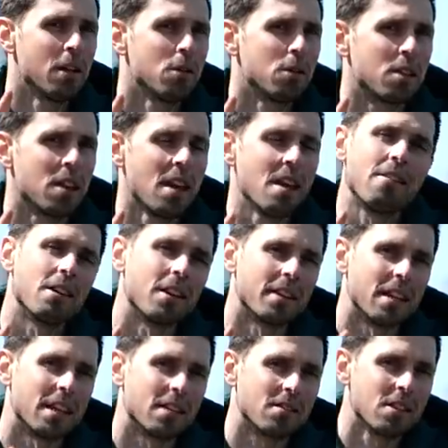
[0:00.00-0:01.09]
loose theory on
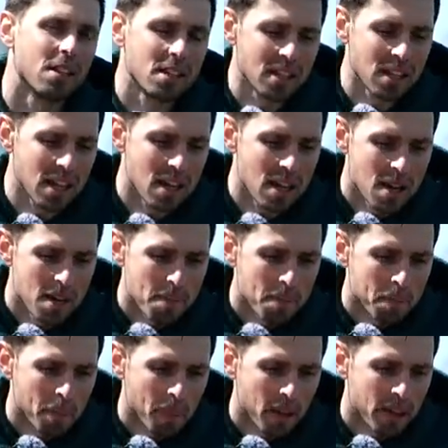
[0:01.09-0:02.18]
this. You see,
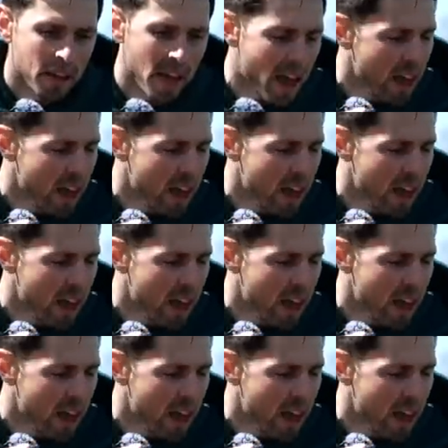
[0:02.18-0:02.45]
the